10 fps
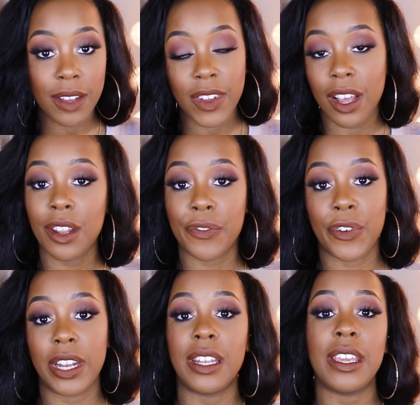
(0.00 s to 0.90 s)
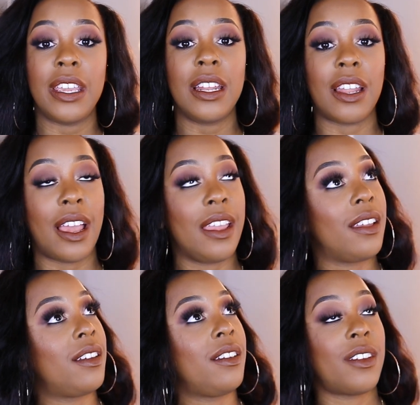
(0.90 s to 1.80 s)
of color friendly like
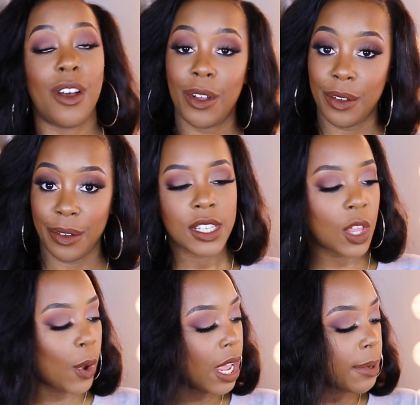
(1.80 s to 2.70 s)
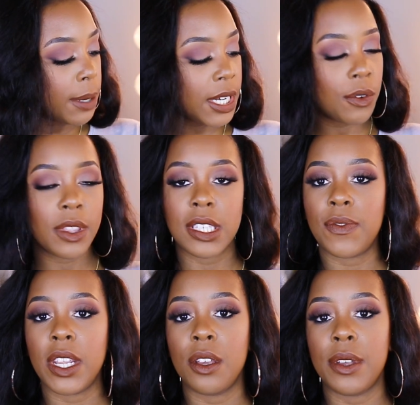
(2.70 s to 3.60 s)
y'all so the way I'm gonna be doing this
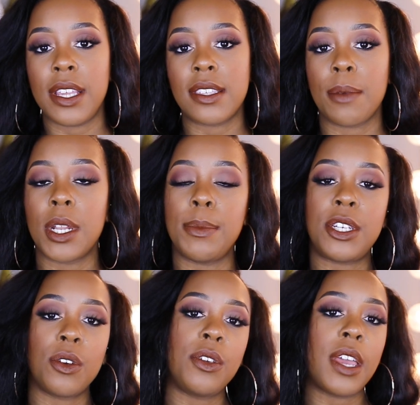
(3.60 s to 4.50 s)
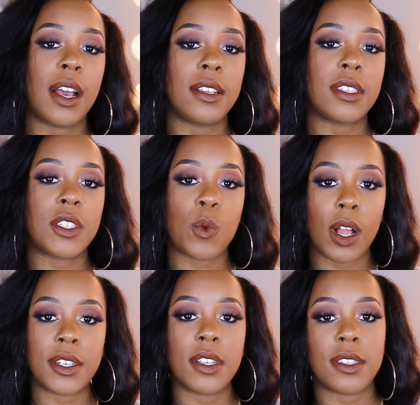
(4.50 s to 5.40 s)
video is I'm gonna be showing you guys the
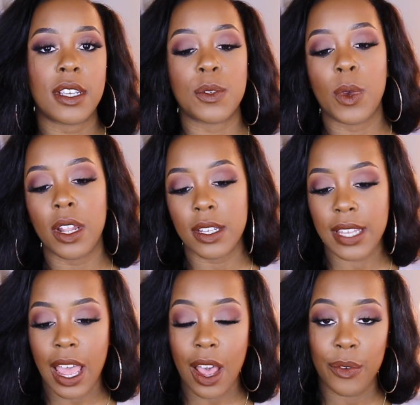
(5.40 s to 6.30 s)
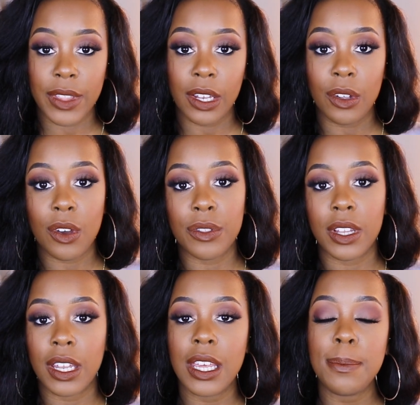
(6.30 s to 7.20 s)
swatches as well as how they look on the
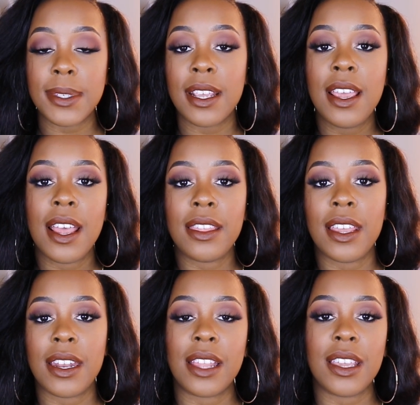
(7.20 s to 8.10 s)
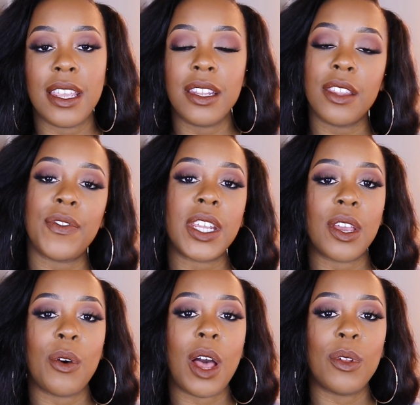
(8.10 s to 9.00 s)
lips and then at the end of the
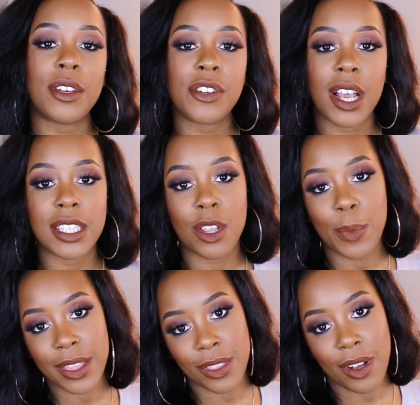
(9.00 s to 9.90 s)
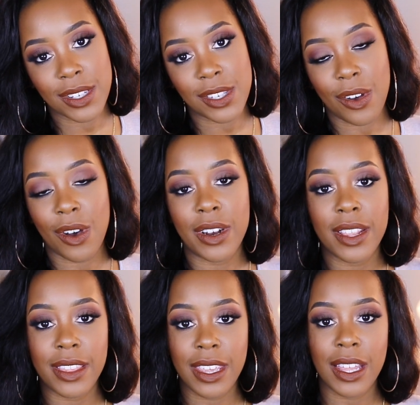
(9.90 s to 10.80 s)
video I will let you guys know my thoughts on
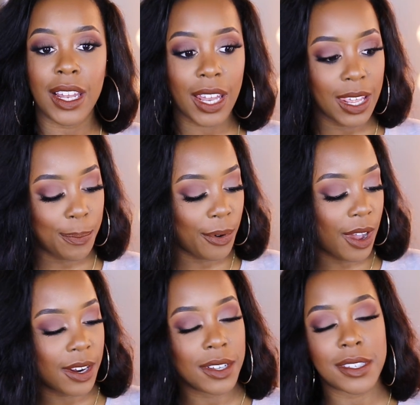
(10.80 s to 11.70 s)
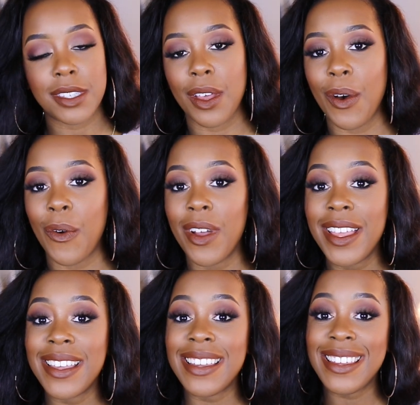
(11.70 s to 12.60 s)
the lip products so
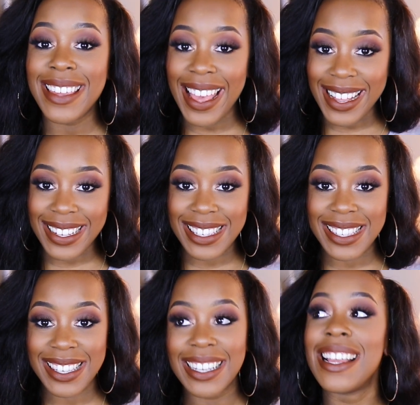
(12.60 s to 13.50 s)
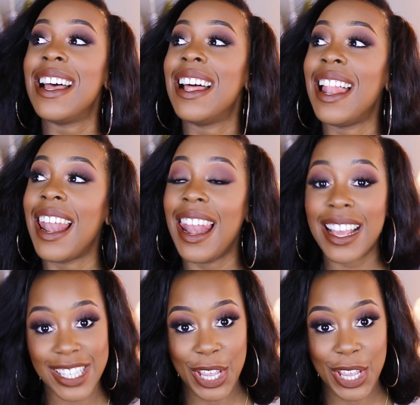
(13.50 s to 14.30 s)
yes Let's